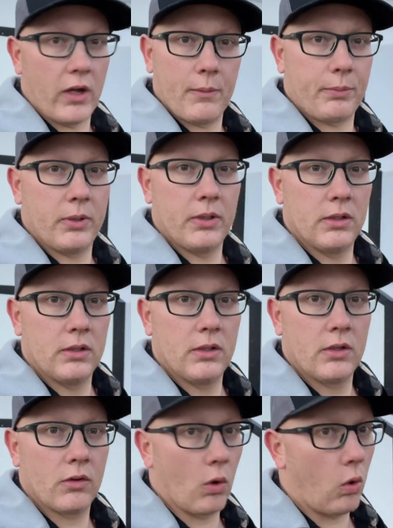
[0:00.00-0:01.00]
up
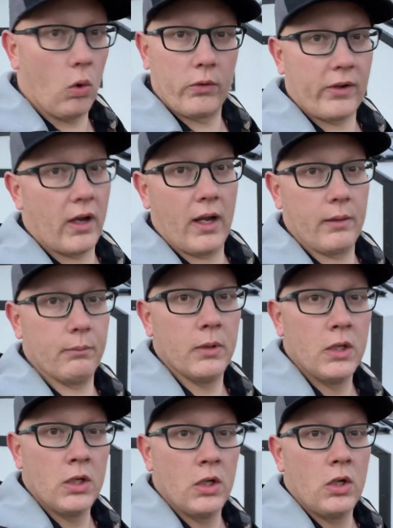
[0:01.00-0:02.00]
the whole time
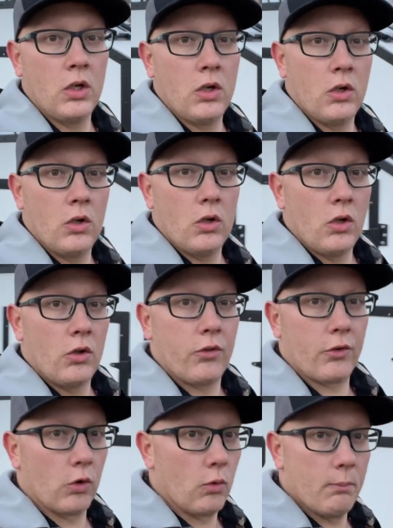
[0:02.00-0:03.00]

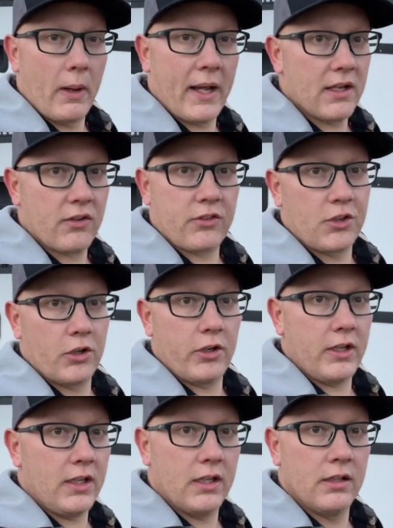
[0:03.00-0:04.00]
through minus
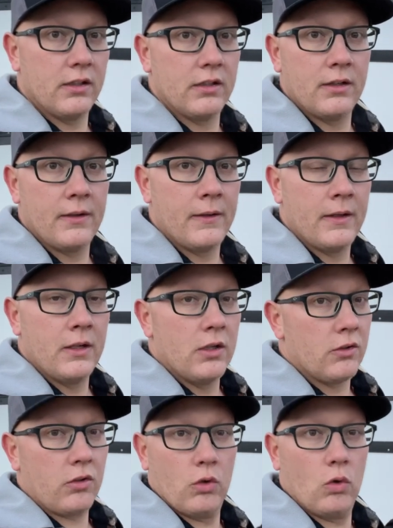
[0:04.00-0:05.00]
thirty
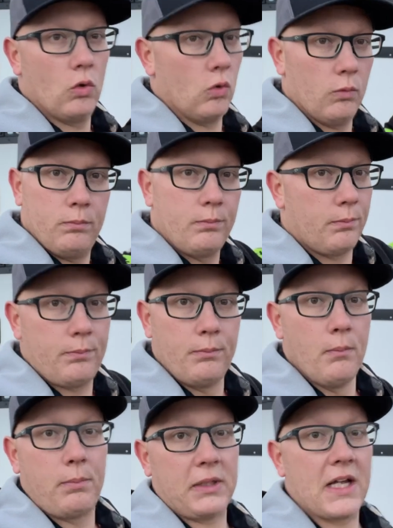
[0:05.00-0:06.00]
to
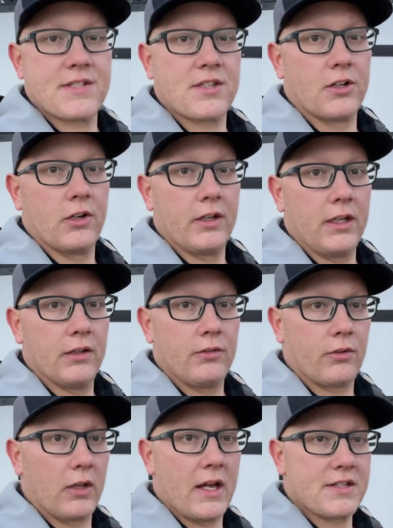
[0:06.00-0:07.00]
plus thirty
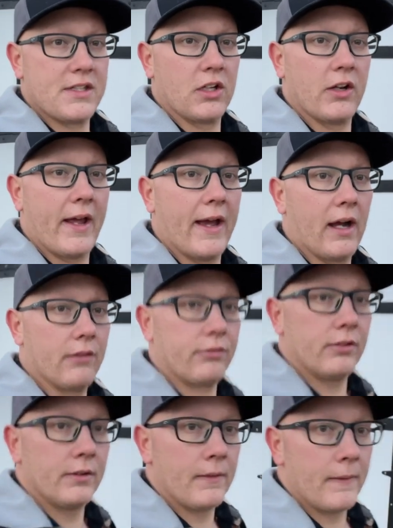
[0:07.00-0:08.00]
for the last year and a
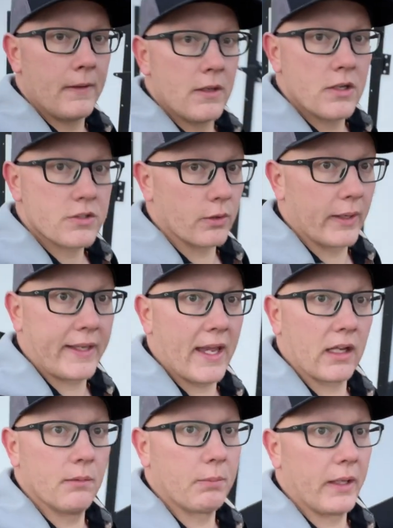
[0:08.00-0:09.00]
half. So I
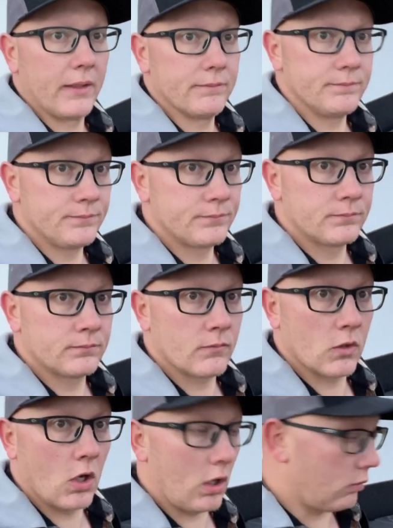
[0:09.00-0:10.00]
can't complain.
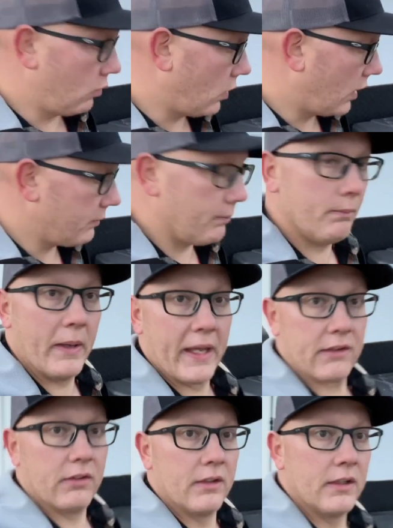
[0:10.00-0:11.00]
Not one bit.